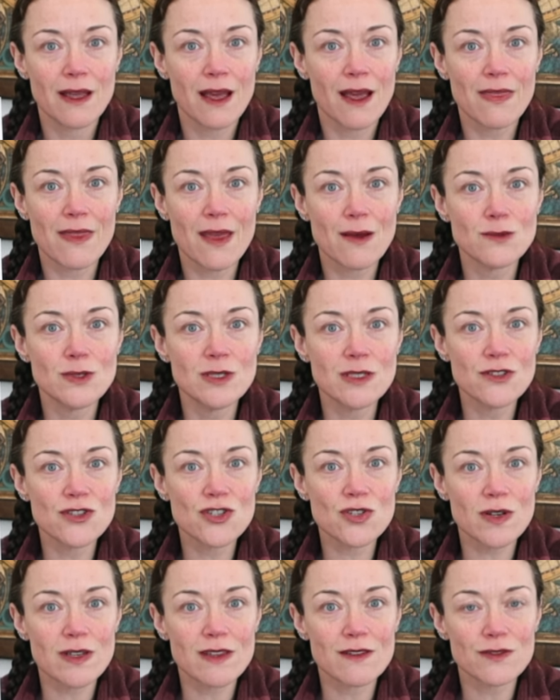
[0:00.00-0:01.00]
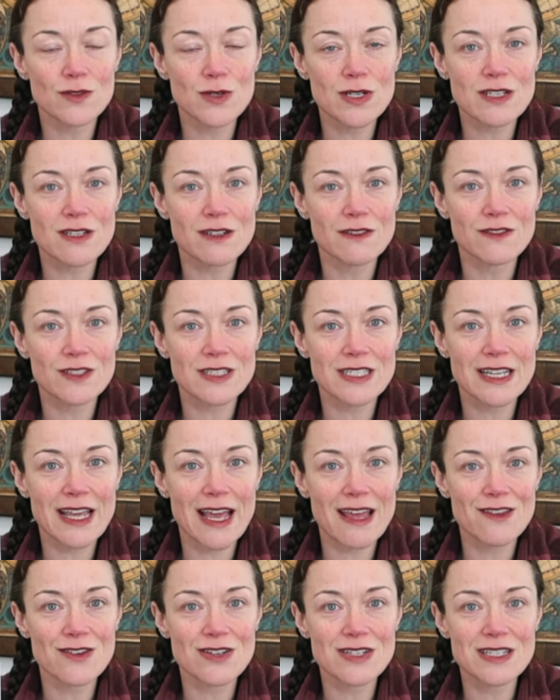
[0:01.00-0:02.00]
and then we'll enjoy the voiceover
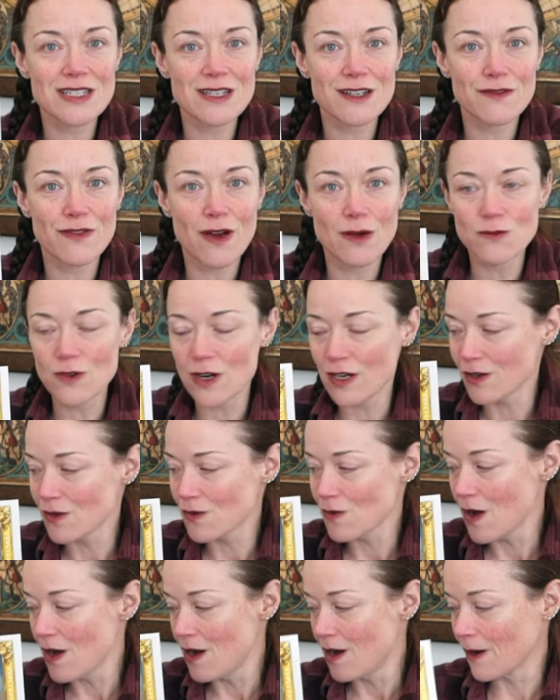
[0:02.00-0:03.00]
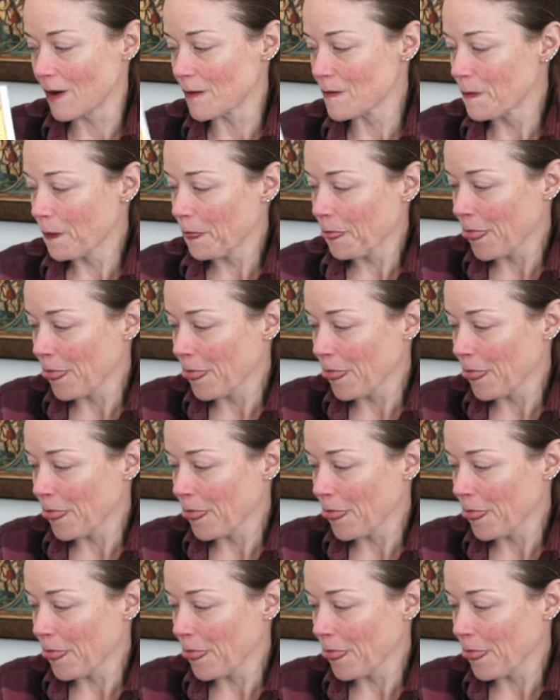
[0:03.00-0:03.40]
together and see if I'm right or wrong.